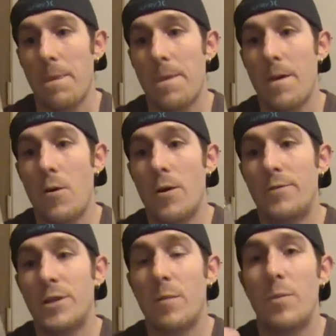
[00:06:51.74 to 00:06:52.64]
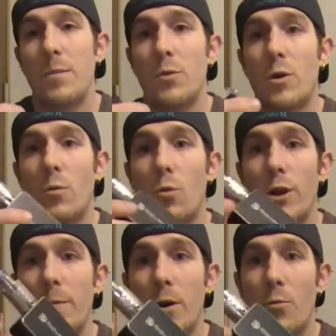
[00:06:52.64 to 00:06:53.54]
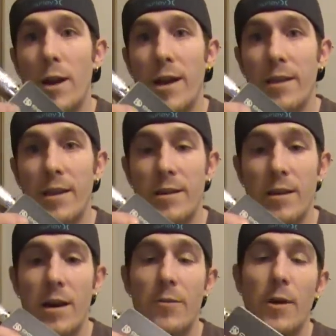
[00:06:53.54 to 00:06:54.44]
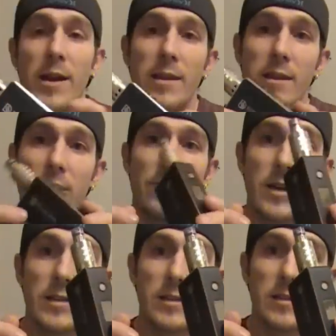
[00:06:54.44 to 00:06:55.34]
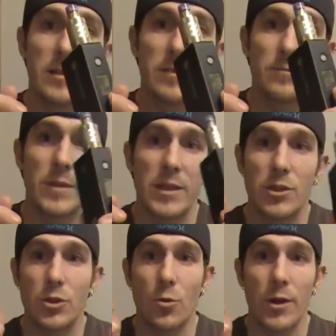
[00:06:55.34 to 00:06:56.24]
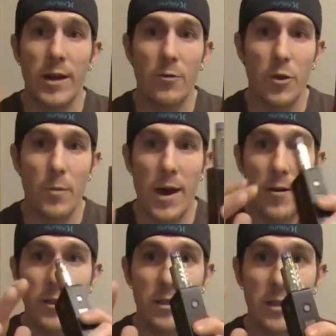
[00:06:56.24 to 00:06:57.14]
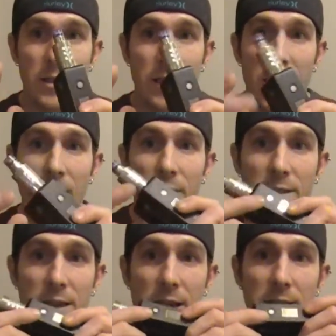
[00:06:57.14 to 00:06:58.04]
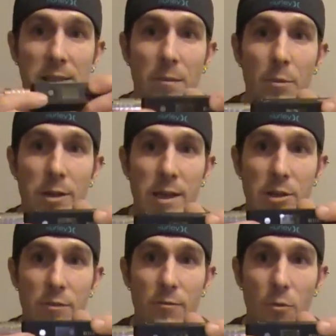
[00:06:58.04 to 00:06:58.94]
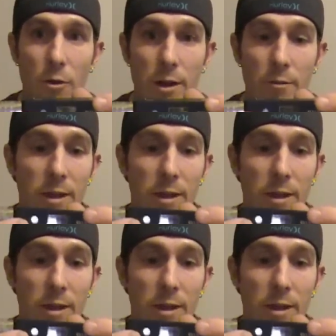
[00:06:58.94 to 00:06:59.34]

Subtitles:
So if some people who are worried about unregulated devices and shorting out their batteries and this and that, this has some protection for you.